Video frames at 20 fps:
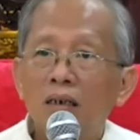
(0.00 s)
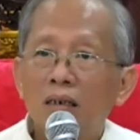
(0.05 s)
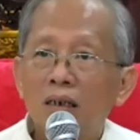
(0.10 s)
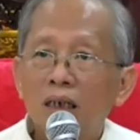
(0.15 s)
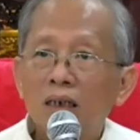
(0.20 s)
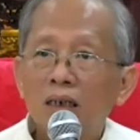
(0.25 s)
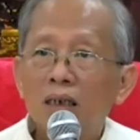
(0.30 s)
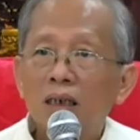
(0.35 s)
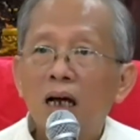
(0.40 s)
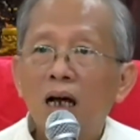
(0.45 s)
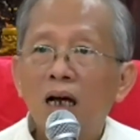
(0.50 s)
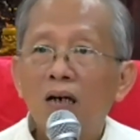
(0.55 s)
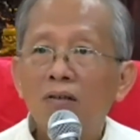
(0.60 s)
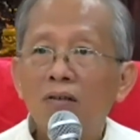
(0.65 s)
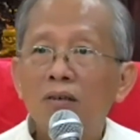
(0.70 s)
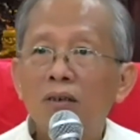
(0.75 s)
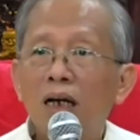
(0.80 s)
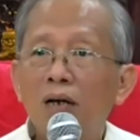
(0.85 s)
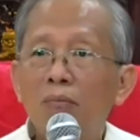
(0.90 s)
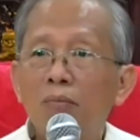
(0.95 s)
That's how
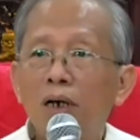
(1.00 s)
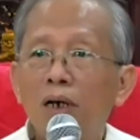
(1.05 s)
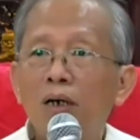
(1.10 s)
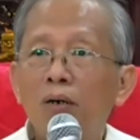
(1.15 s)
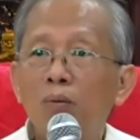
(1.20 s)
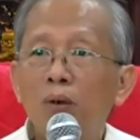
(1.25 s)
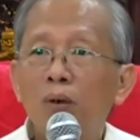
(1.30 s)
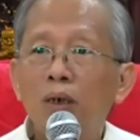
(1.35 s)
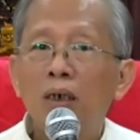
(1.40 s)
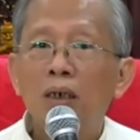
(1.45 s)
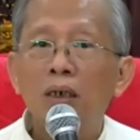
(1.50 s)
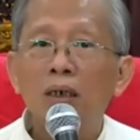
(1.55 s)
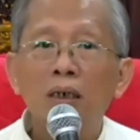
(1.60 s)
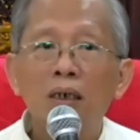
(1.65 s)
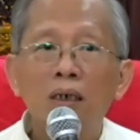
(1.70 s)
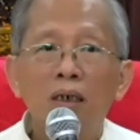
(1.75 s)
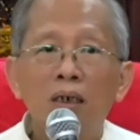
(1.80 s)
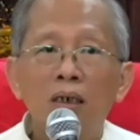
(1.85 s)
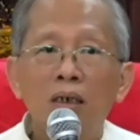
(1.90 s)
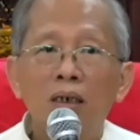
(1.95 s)
Dharma
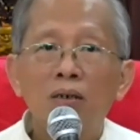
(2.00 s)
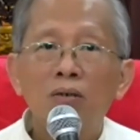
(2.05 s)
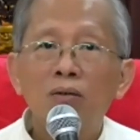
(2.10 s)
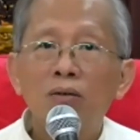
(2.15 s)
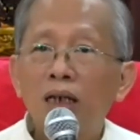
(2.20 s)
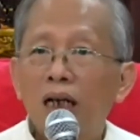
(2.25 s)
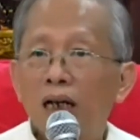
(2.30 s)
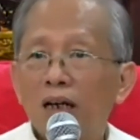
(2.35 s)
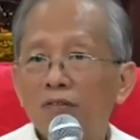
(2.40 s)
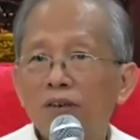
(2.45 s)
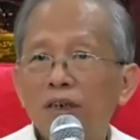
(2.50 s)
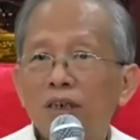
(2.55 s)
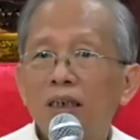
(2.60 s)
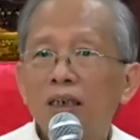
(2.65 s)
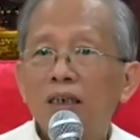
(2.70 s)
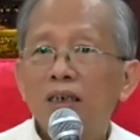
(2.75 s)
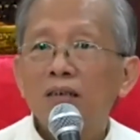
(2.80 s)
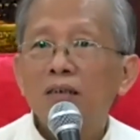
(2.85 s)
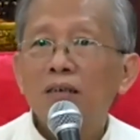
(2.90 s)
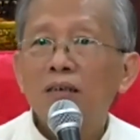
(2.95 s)
works. Don't
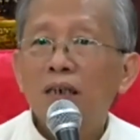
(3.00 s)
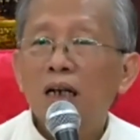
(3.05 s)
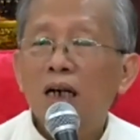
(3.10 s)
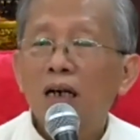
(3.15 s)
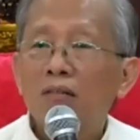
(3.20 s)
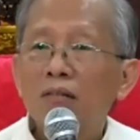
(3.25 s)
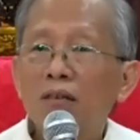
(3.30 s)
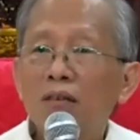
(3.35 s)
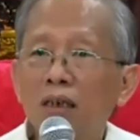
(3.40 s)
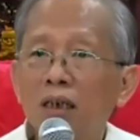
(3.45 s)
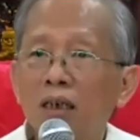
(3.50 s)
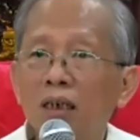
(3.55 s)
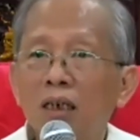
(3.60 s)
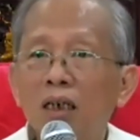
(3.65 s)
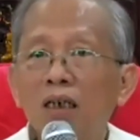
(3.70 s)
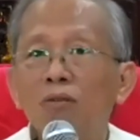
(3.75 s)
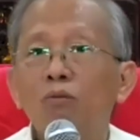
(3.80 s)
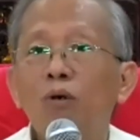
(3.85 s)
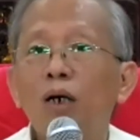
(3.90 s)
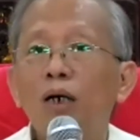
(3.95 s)
everything also calculate.
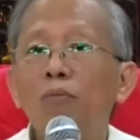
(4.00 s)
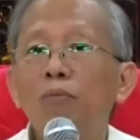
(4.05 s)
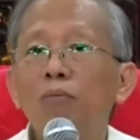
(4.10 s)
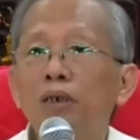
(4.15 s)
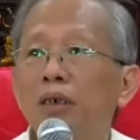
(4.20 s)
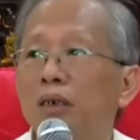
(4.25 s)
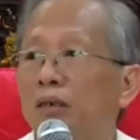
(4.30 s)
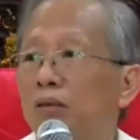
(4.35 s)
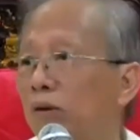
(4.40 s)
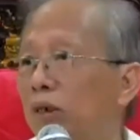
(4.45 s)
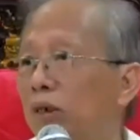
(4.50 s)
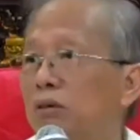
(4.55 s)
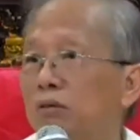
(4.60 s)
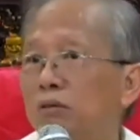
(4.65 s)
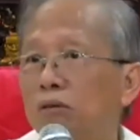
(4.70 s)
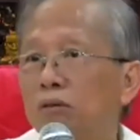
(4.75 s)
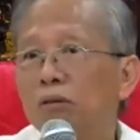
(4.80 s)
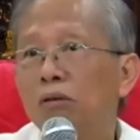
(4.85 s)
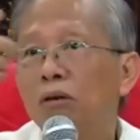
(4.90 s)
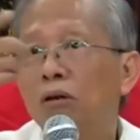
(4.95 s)
Hey, why me? Why you
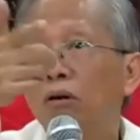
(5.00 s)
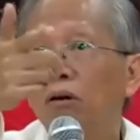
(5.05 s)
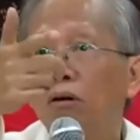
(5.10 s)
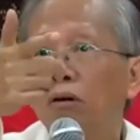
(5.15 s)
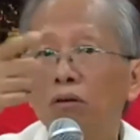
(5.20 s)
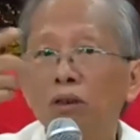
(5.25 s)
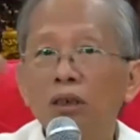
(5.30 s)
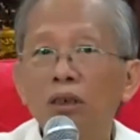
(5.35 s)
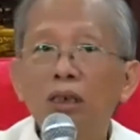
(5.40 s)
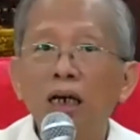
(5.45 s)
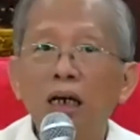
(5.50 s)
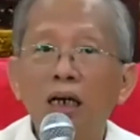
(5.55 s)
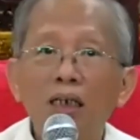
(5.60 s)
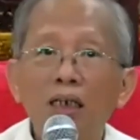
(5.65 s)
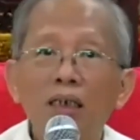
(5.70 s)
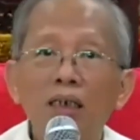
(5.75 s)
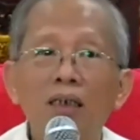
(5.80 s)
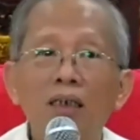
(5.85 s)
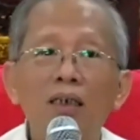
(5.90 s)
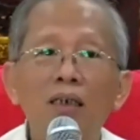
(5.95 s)
don't call the
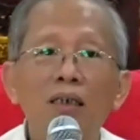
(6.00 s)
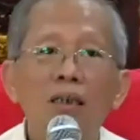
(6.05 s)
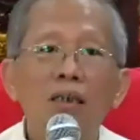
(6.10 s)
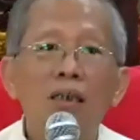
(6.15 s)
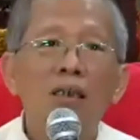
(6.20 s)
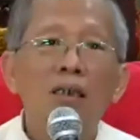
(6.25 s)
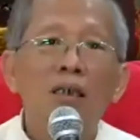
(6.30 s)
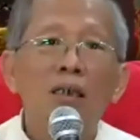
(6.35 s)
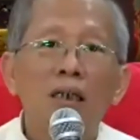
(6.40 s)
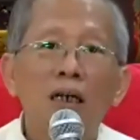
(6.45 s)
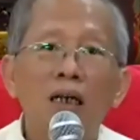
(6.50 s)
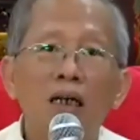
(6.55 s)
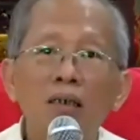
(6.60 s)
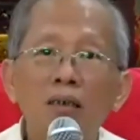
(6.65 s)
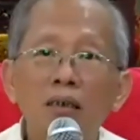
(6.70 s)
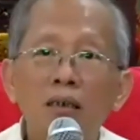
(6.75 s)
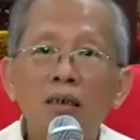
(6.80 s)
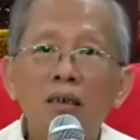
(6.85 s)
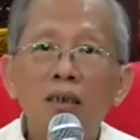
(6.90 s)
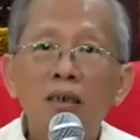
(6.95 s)
other?
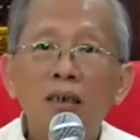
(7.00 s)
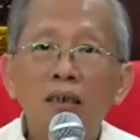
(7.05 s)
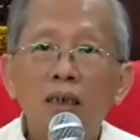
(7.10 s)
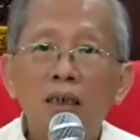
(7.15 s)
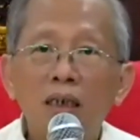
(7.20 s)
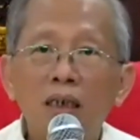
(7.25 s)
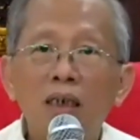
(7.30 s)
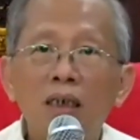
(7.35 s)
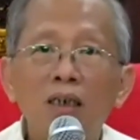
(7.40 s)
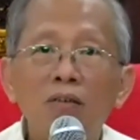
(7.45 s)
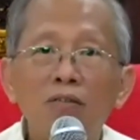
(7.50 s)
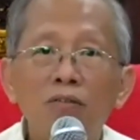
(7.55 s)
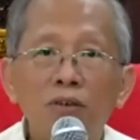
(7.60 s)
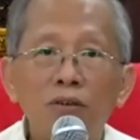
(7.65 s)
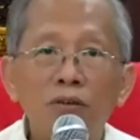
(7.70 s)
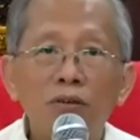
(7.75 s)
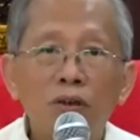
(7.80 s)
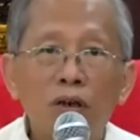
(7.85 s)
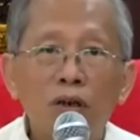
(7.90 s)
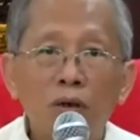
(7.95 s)
Actually, they give
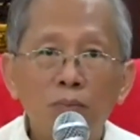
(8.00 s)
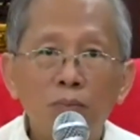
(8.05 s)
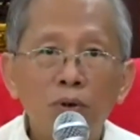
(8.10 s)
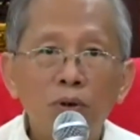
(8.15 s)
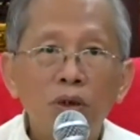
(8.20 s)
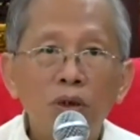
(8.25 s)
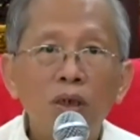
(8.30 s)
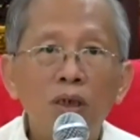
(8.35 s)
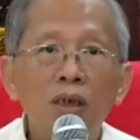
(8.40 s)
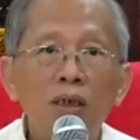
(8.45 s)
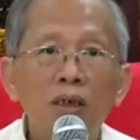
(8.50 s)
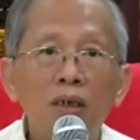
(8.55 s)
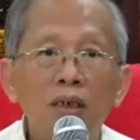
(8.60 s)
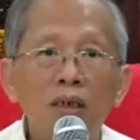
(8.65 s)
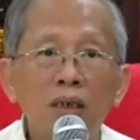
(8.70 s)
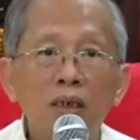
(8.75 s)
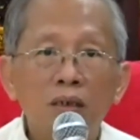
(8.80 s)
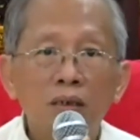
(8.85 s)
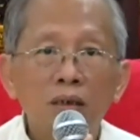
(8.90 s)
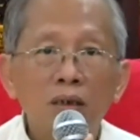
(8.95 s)
you
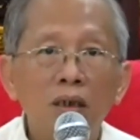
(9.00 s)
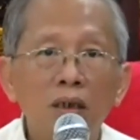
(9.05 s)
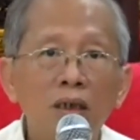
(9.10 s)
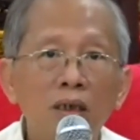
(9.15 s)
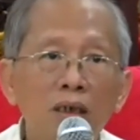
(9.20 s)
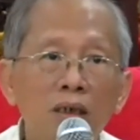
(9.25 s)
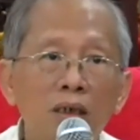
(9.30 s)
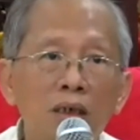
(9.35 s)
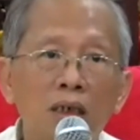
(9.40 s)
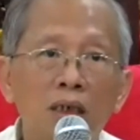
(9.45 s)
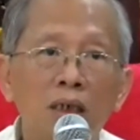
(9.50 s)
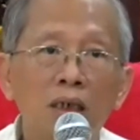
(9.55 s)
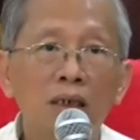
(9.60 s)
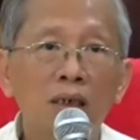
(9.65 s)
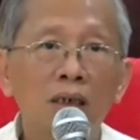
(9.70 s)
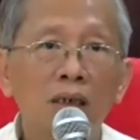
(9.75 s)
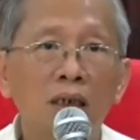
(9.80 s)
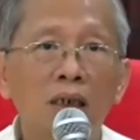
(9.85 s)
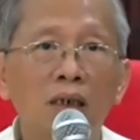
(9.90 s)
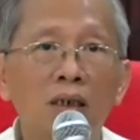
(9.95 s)
opportunity, condition,
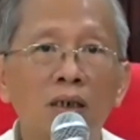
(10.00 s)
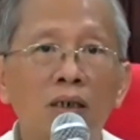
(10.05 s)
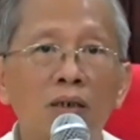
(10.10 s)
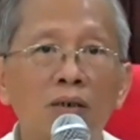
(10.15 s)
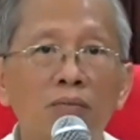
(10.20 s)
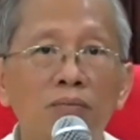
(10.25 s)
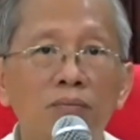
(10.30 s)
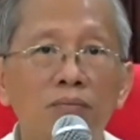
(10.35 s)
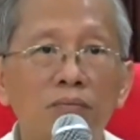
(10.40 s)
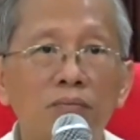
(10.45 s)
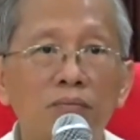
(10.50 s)
understand? No?